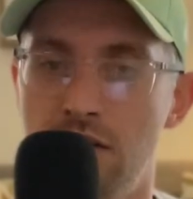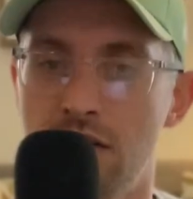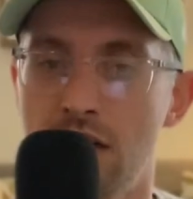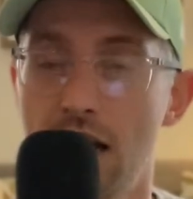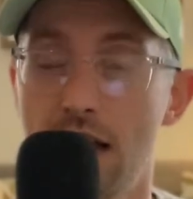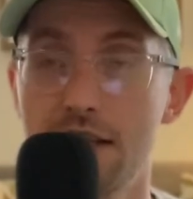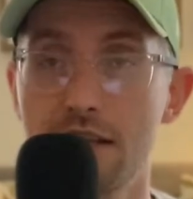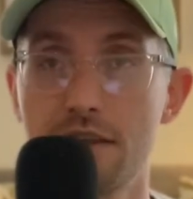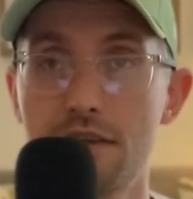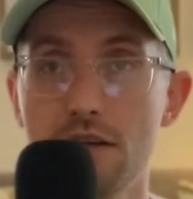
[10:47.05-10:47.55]

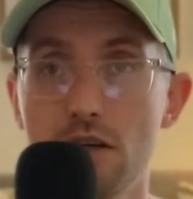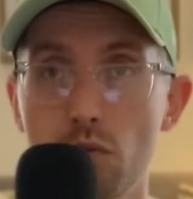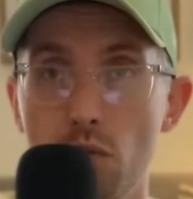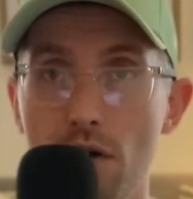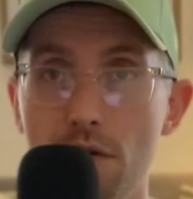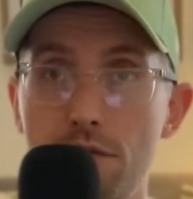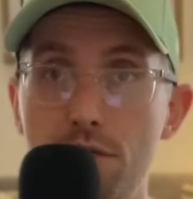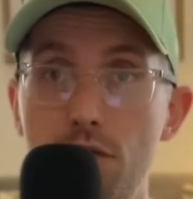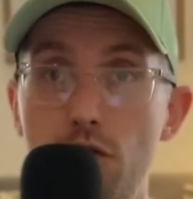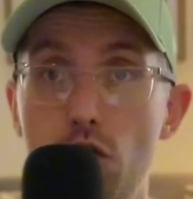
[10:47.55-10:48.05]
And the third
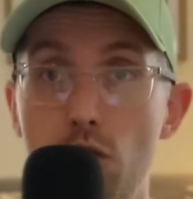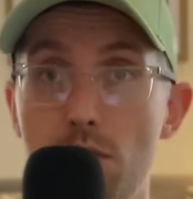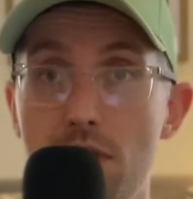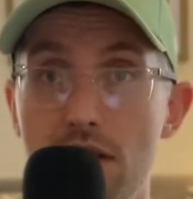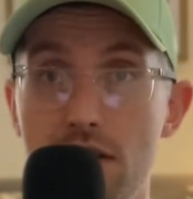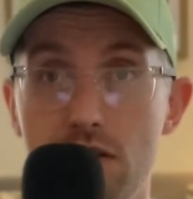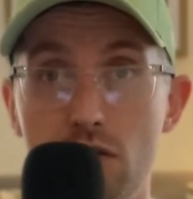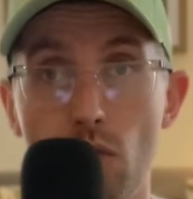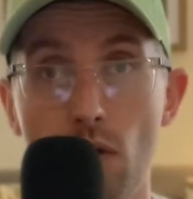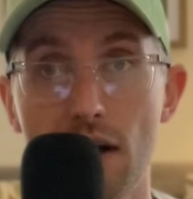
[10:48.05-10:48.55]
one to me
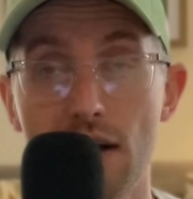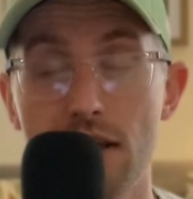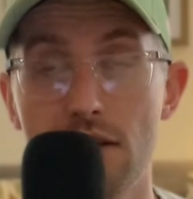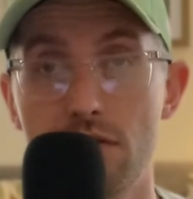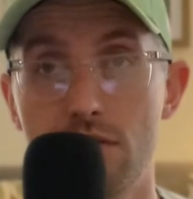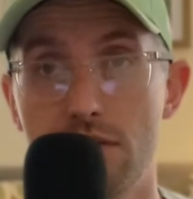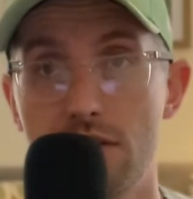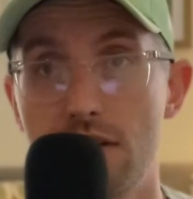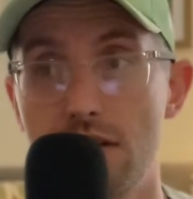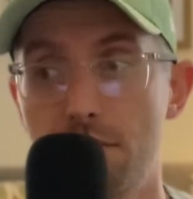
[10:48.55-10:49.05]
is quite
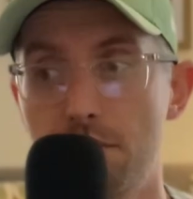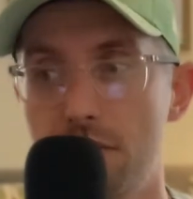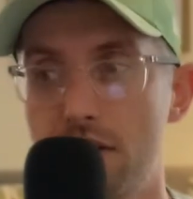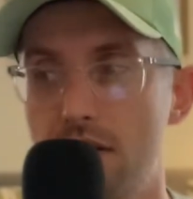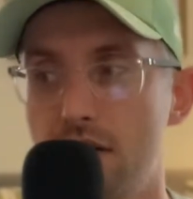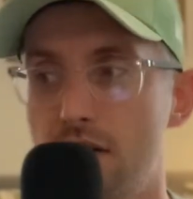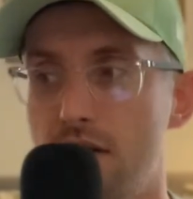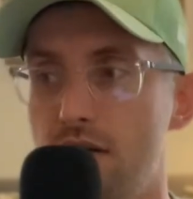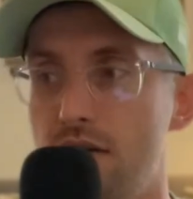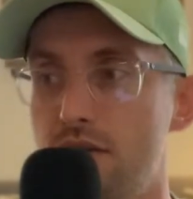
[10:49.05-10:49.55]
interesting
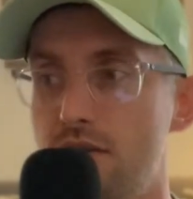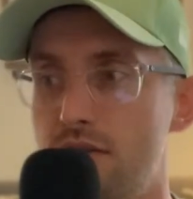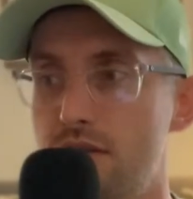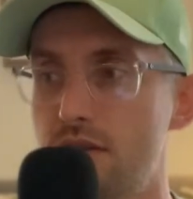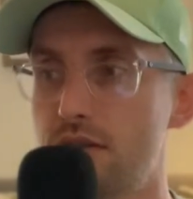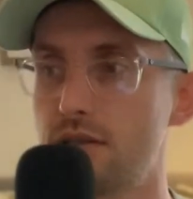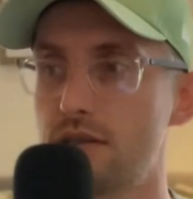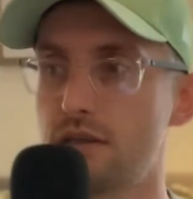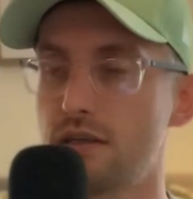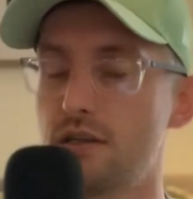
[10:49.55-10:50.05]

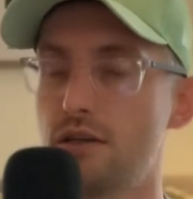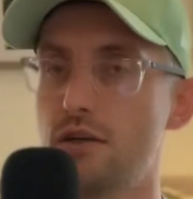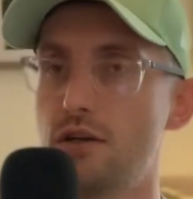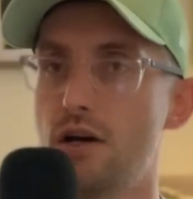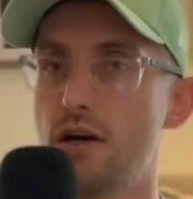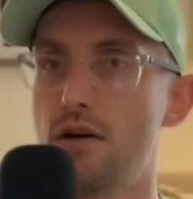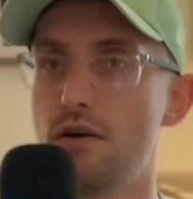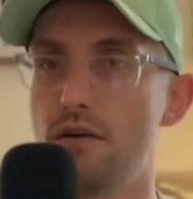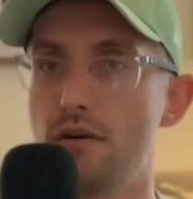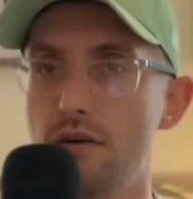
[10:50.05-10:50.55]
because,
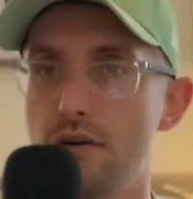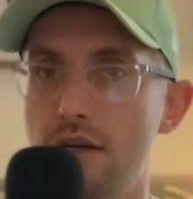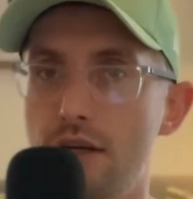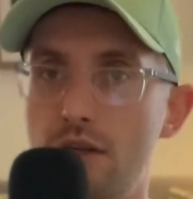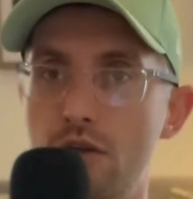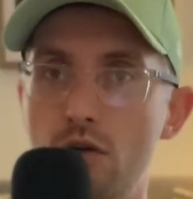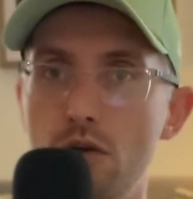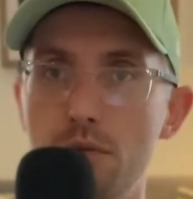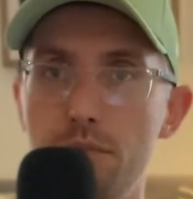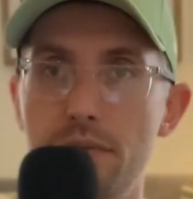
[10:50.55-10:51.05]
it
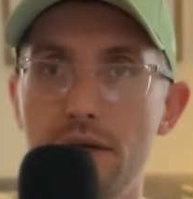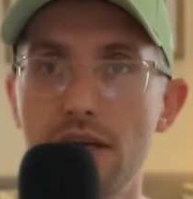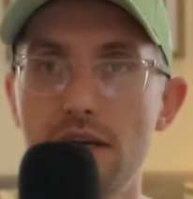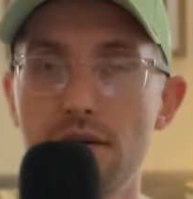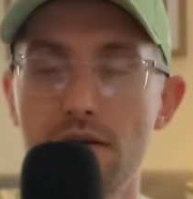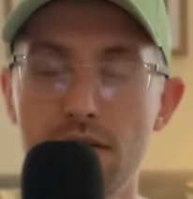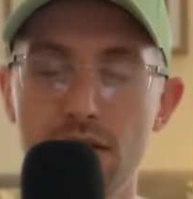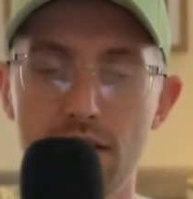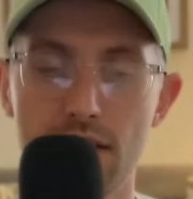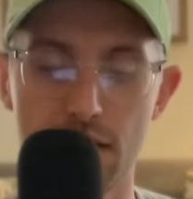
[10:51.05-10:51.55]
could
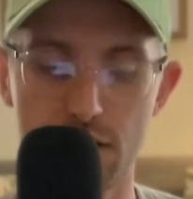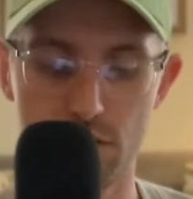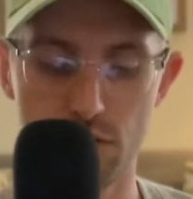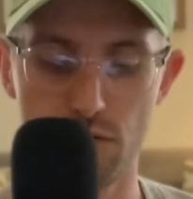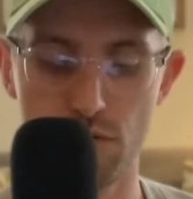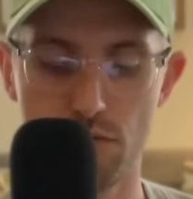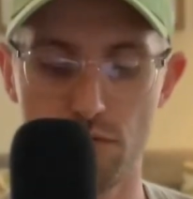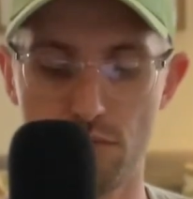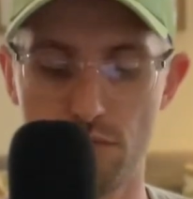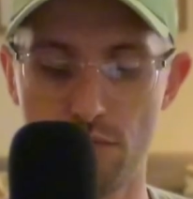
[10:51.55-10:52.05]
be that
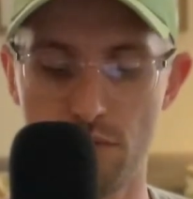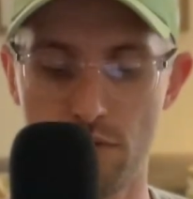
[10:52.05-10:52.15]
you